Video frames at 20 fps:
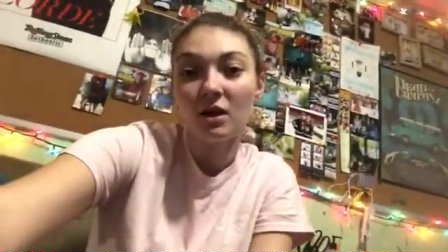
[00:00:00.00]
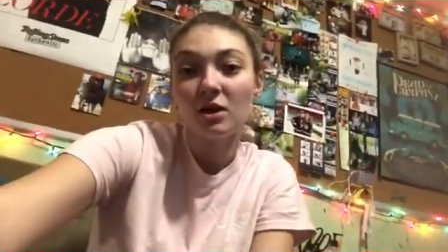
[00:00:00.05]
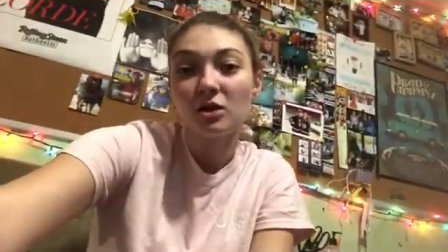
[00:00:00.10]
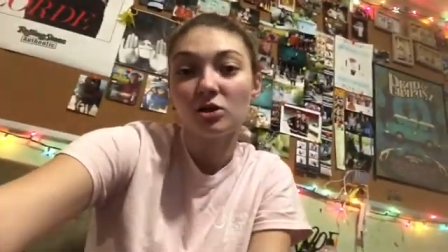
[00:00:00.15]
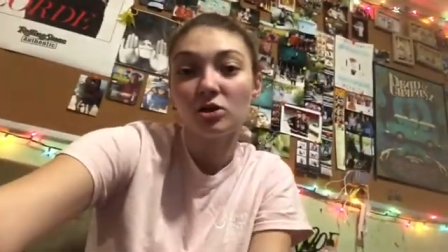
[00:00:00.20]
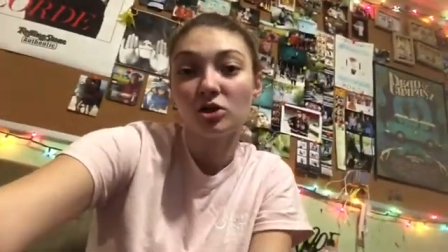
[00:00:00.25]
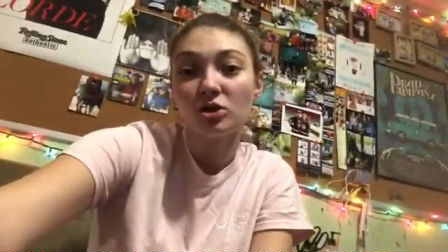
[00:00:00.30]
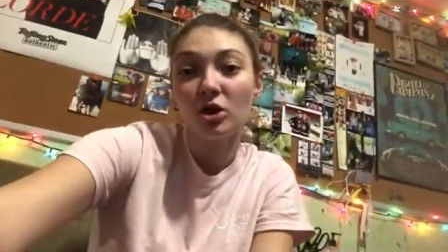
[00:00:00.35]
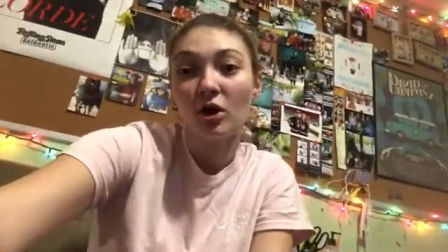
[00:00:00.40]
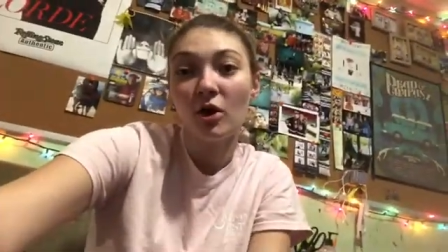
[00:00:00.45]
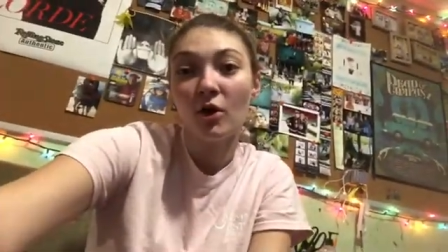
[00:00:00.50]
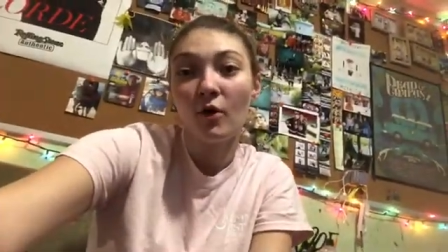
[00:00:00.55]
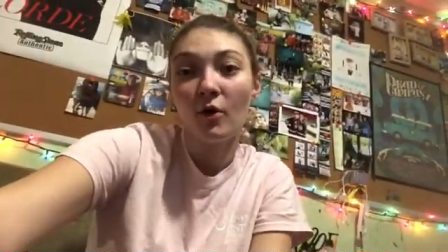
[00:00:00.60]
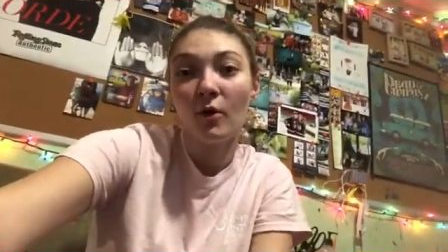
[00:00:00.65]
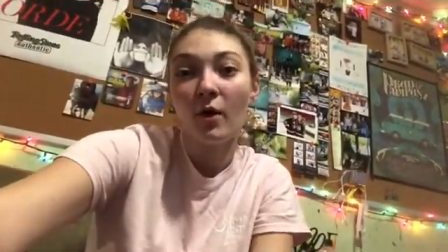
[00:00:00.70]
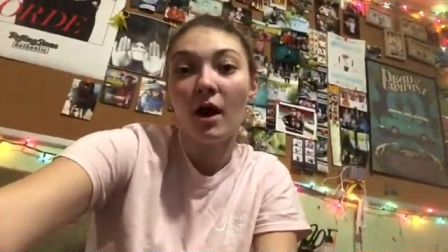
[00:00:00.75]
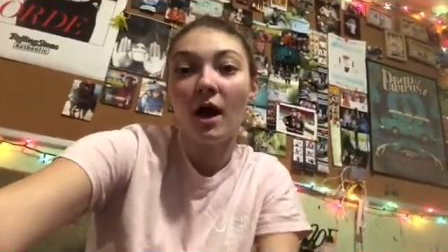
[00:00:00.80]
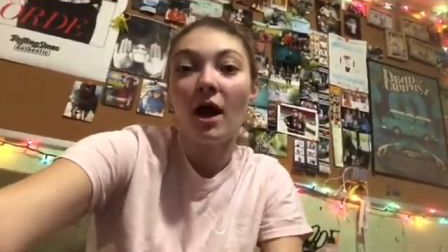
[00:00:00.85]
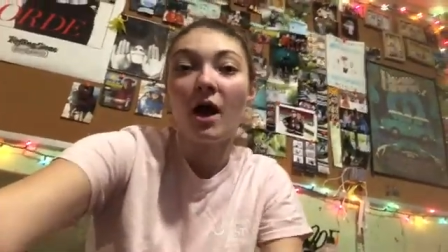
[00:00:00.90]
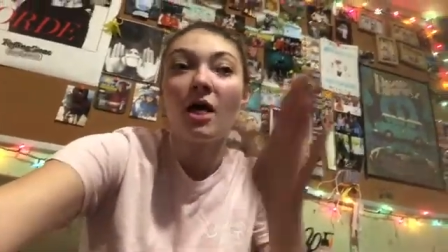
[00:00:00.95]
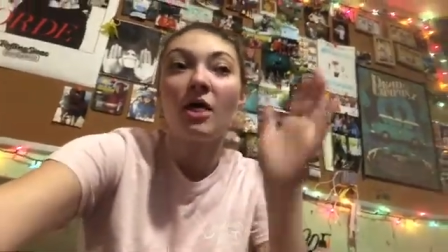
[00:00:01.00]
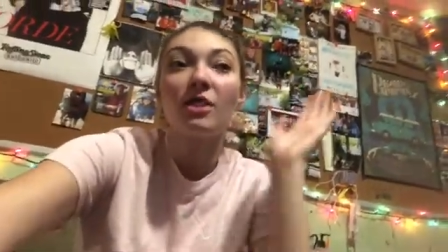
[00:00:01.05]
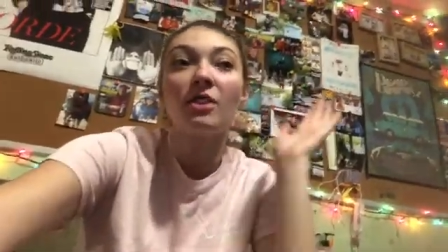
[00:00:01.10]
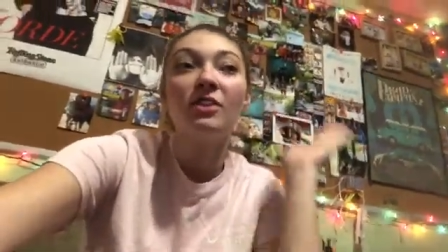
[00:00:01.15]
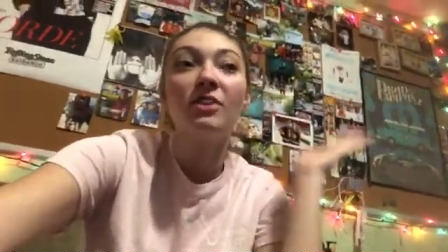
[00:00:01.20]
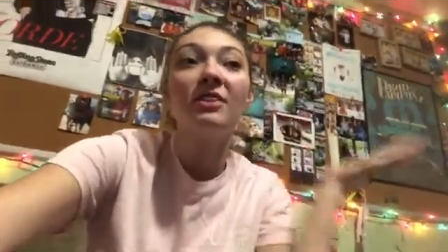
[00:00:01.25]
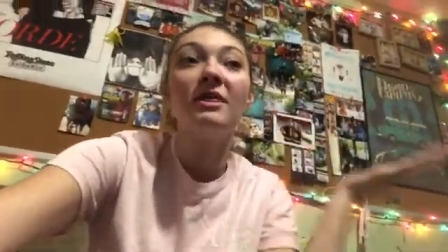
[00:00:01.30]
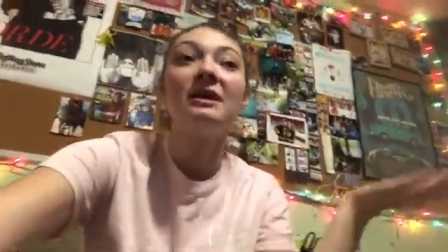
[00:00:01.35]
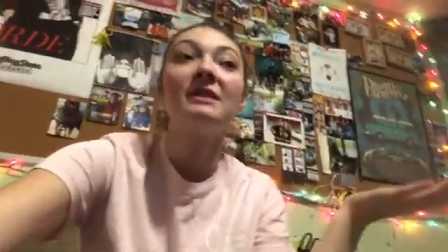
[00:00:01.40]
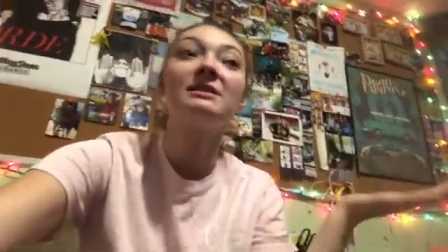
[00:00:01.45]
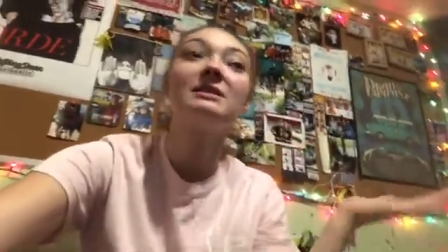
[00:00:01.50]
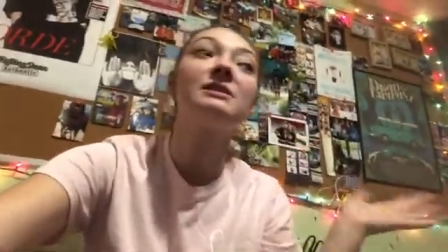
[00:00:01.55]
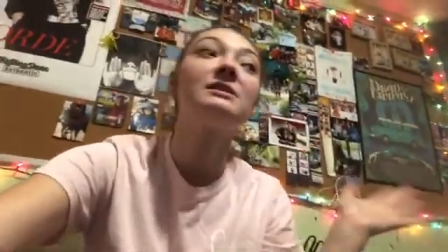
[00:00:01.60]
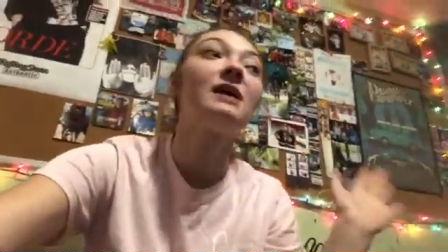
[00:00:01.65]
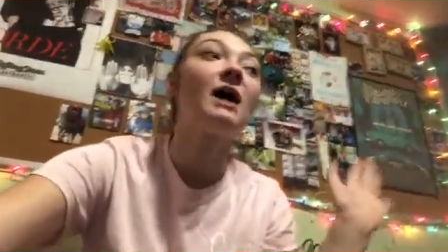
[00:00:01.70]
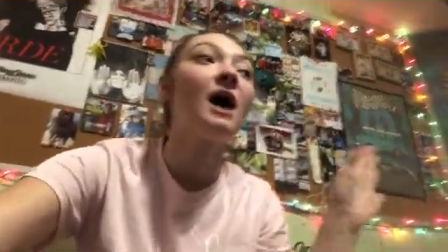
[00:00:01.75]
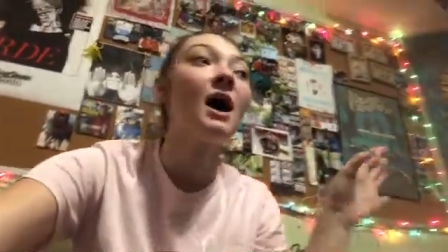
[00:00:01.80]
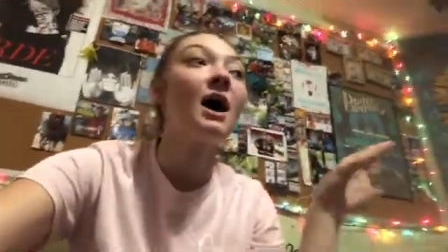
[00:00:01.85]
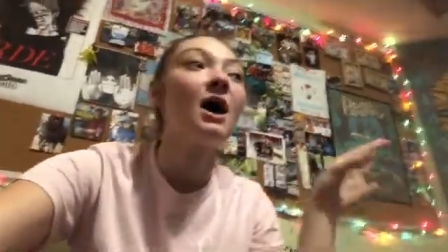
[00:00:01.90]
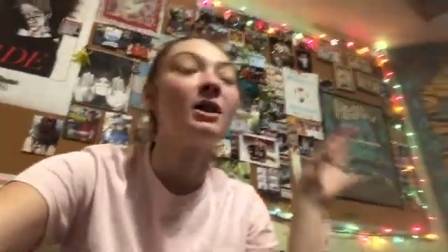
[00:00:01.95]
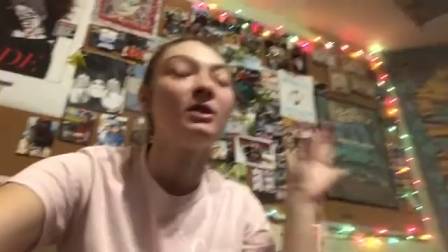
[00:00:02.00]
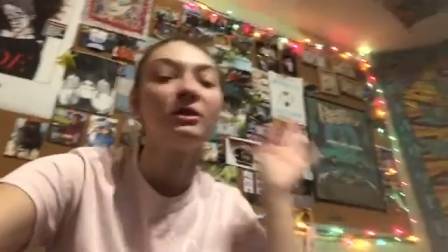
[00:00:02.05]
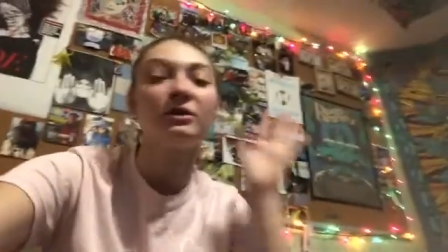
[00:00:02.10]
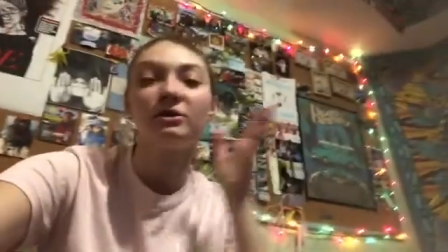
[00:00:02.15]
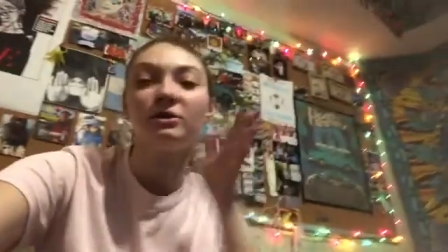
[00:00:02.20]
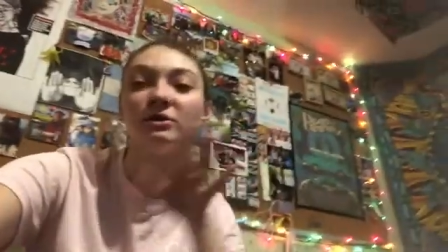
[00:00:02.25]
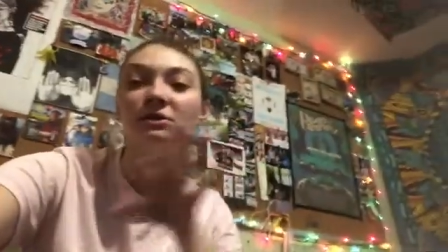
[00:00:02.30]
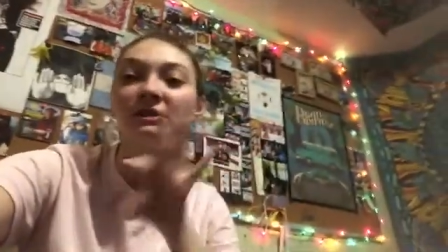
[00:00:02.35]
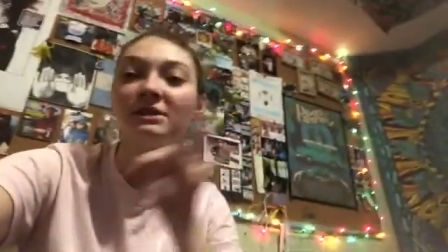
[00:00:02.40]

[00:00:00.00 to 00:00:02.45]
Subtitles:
So this little